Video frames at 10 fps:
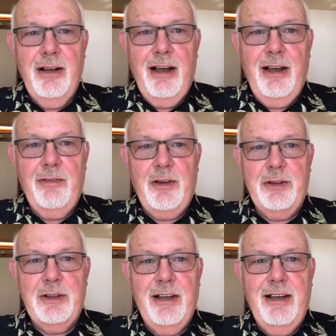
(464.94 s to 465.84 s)
I've
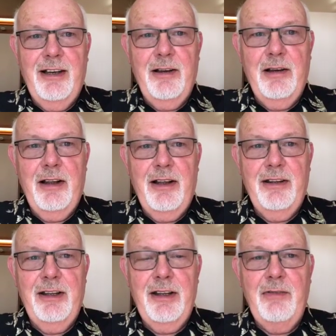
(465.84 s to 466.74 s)
got a, a
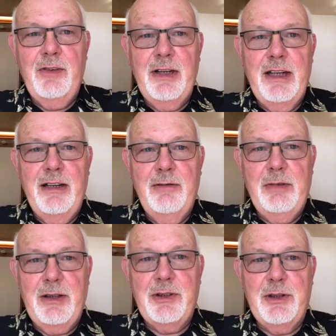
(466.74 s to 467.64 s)
lovely
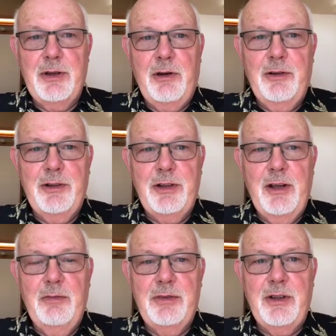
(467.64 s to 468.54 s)
passenger on the
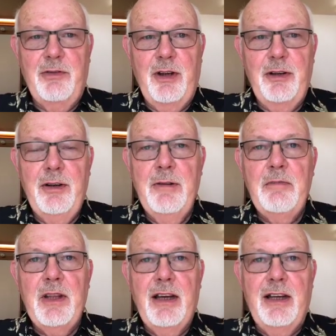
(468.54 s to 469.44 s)
ship, Siobhan,
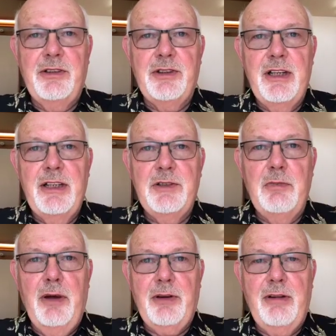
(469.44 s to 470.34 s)
and she is
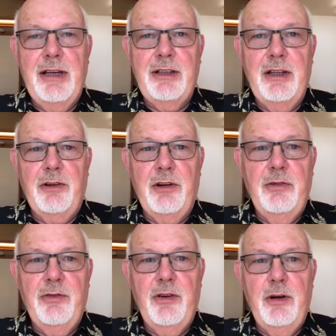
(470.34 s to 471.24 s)
moderating the
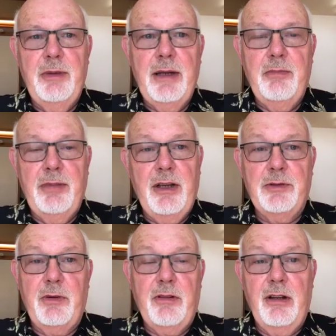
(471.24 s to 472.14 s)
group for me because
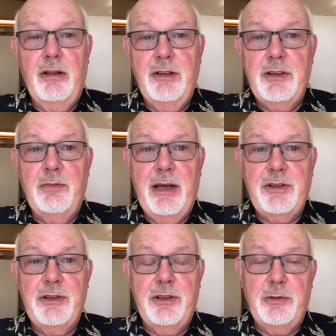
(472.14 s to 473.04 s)
we've got lots of
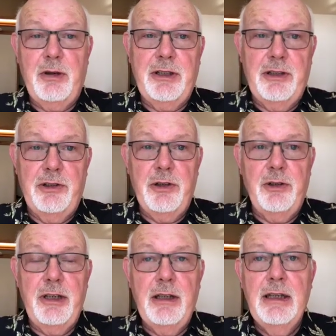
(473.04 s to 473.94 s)
passengers wanting to
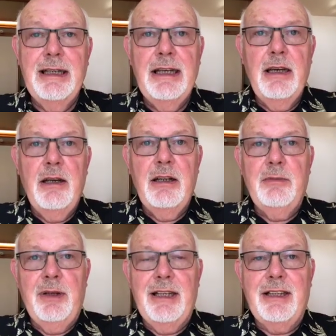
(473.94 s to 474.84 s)
join.
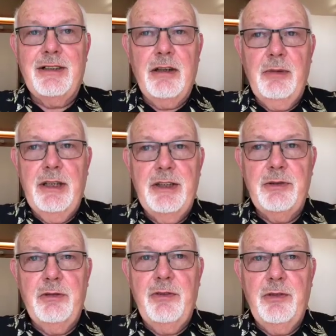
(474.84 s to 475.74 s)
But the trouble
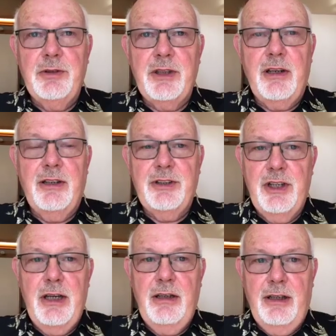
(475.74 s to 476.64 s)
is, we've also got
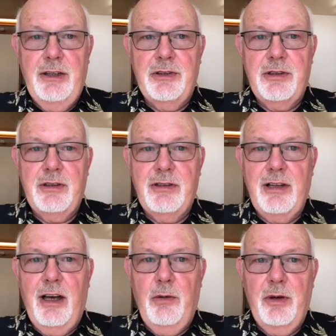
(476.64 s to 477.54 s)
journalists
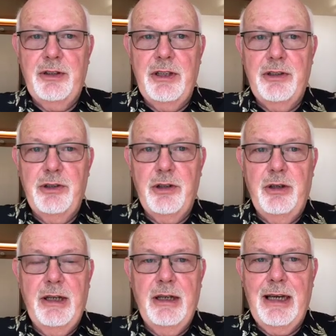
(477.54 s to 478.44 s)
that are wanting to
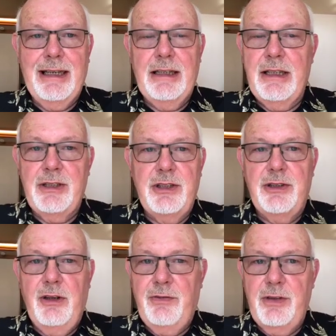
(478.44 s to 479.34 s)
join, and this is
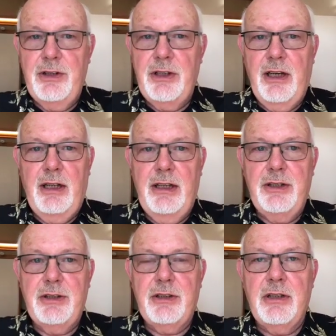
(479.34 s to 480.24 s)
not for the
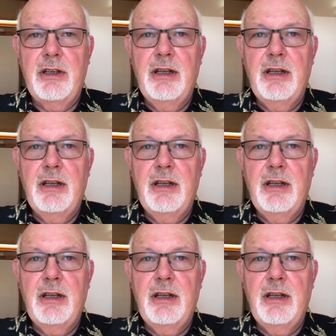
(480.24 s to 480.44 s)
journalists,